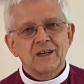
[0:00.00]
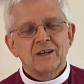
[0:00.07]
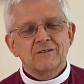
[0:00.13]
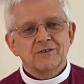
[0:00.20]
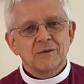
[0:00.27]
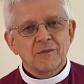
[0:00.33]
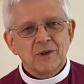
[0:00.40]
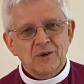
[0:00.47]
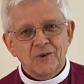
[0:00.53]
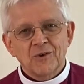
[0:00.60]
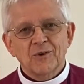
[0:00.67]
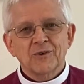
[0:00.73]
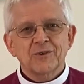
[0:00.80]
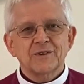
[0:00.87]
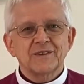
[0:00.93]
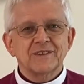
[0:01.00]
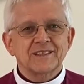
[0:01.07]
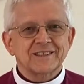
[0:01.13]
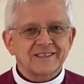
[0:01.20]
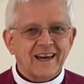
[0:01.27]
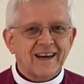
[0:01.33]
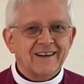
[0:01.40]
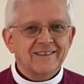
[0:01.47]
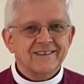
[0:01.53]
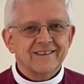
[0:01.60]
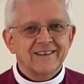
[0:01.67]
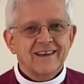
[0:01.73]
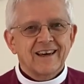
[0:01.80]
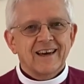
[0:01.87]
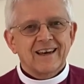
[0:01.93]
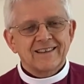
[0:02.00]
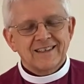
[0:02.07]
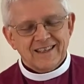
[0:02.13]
from the north and the south and